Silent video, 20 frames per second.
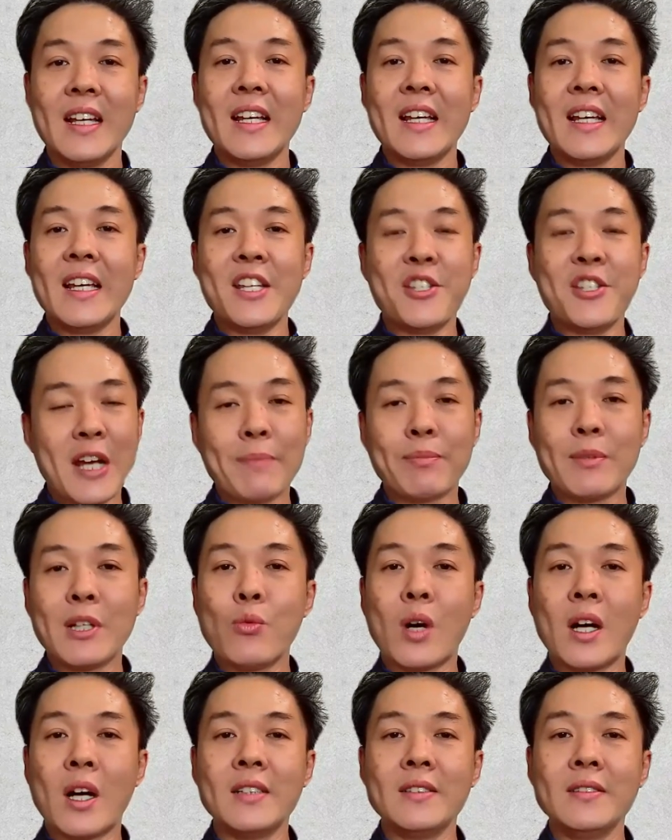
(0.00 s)
In chapter
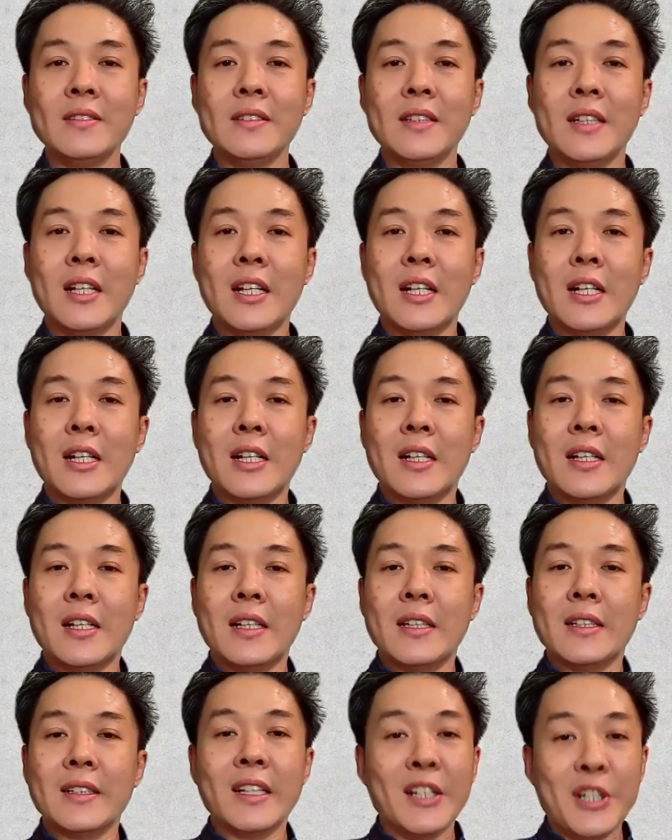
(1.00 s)
1,
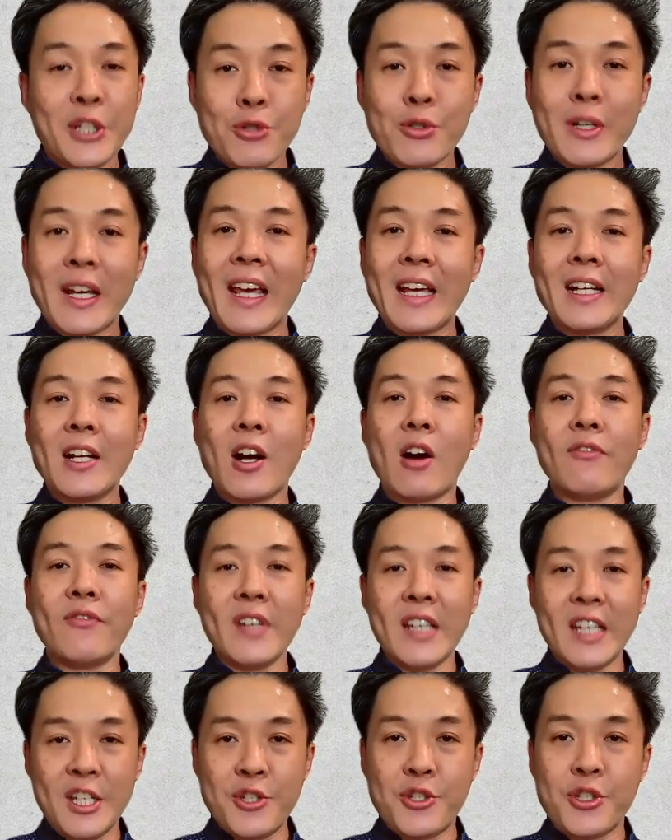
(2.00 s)
the new king of
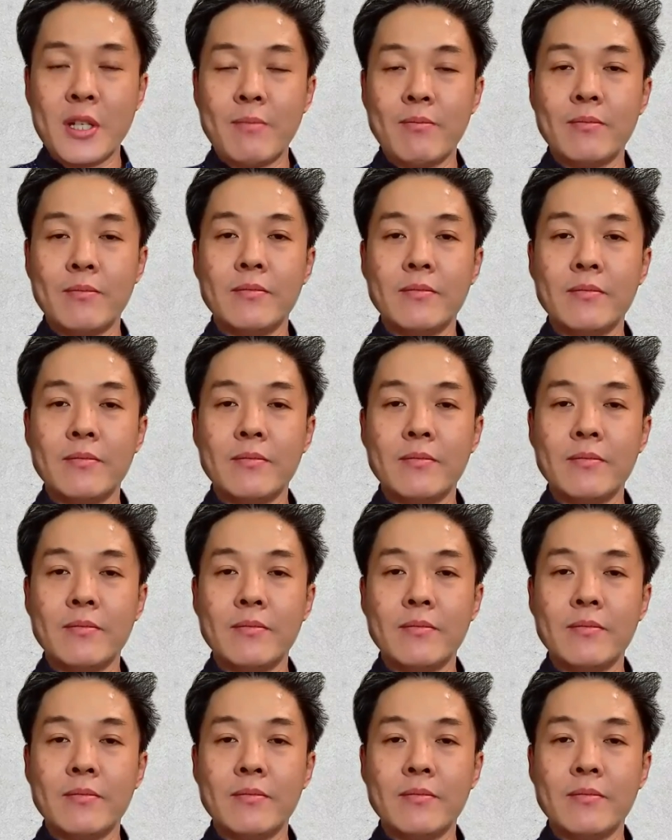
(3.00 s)
Egypt